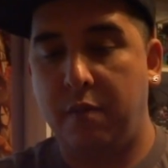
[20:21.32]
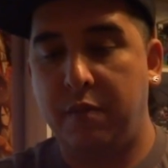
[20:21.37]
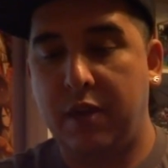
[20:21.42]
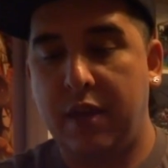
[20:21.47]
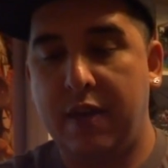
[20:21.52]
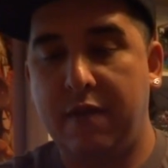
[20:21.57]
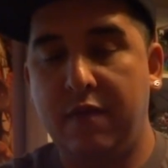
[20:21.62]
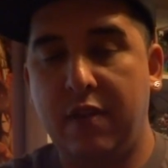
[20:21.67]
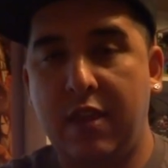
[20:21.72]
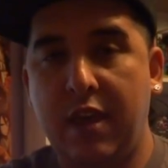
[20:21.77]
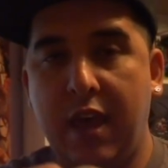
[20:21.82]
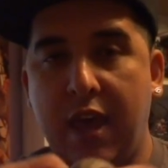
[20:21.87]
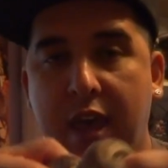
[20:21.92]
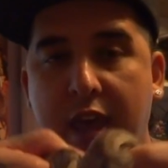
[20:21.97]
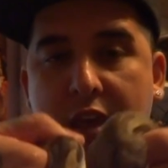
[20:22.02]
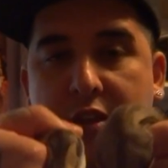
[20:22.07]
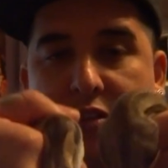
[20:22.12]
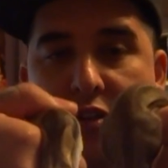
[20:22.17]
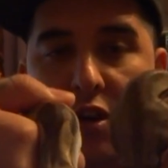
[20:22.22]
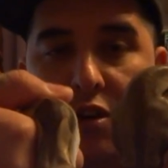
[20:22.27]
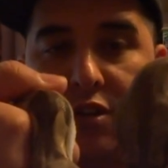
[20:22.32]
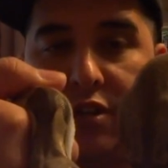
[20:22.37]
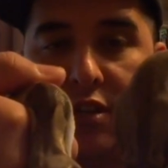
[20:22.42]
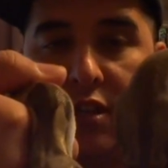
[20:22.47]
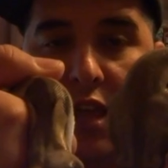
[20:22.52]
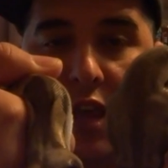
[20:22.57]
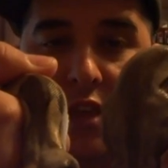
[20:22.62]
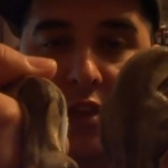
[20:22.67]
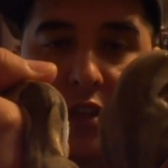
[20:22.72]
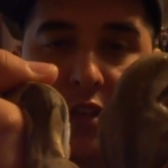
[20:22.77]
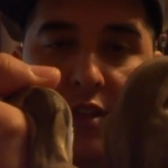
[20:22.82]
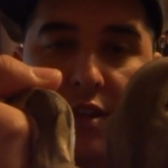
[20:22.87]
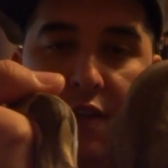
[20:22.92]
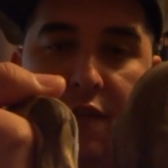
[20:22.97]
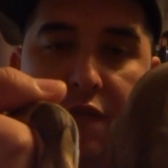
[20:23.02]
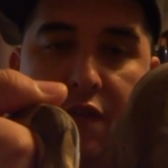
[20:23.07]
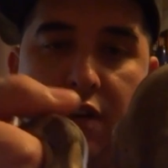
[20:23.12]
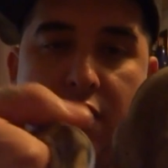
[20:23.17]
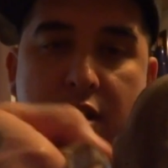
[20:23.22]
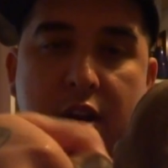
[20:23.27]
Even the heads are slightly
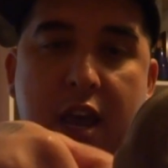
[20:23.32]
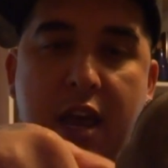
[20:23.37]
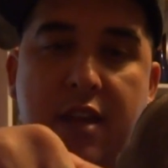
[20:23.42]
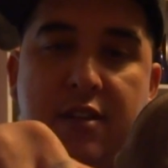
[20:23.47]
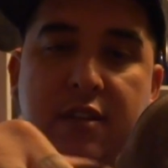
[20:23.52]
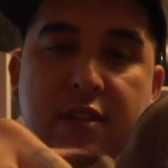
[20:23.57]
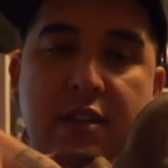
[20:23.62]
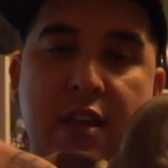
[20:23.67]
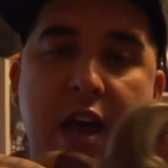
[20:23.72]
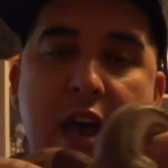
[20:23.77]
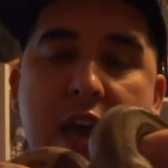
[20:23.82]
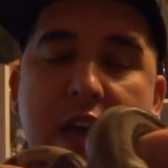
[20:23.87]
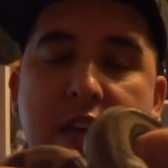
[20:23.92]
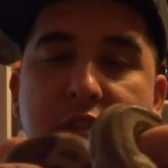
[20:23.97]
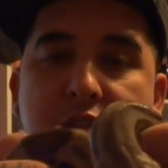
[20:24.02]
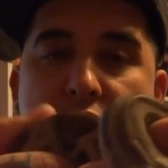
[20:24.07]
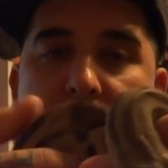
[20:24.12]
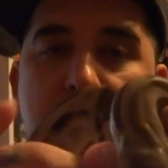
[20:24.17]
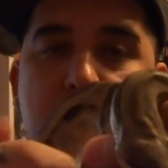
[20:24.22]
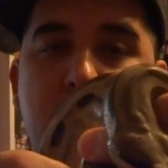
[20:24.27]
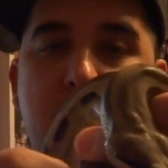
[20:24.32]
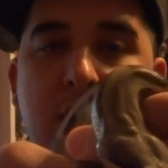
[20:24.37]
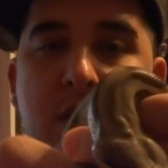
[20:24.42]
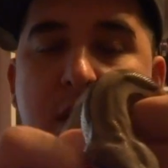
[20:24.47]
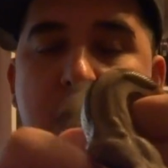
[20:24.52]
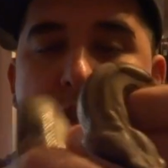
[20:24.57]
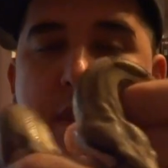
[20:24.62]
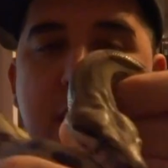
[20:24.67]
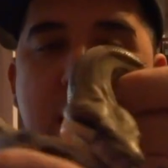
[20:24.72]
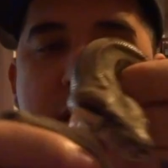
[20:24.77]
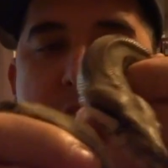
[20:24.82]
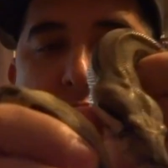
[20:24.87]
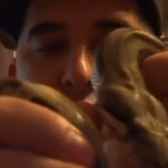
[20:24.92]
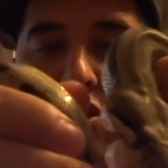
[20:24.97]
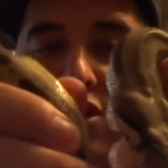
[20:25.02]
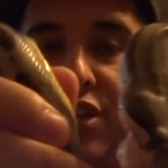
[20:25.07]
different. Not size or anything like that, not